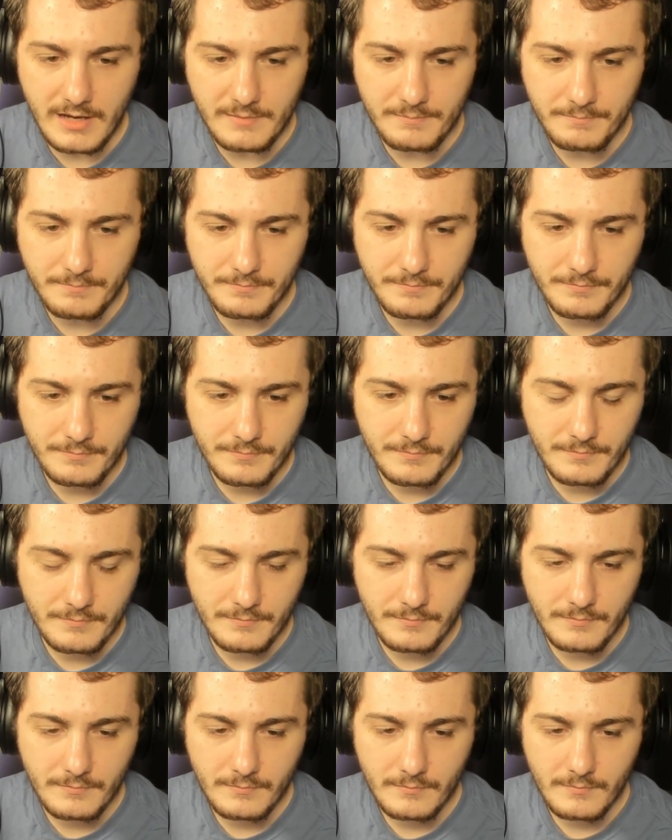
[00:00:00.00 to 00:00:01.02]
Yeah.
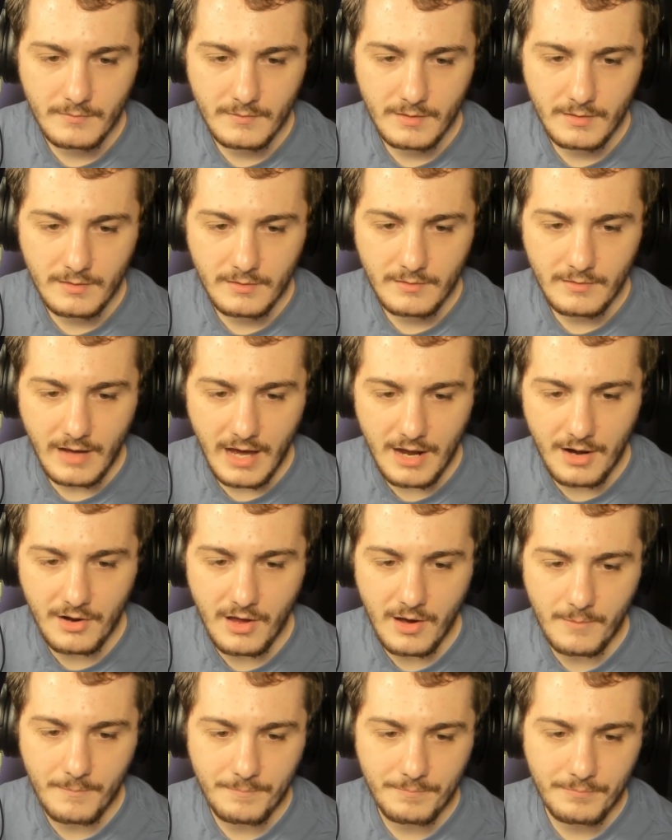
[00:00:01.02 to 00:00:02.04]

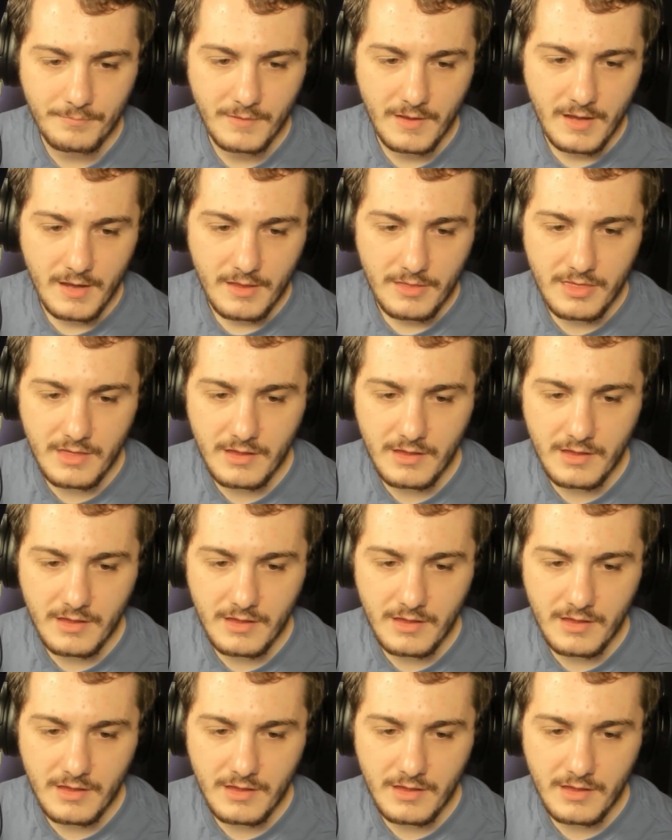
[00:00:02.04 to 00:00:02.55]
I don't know.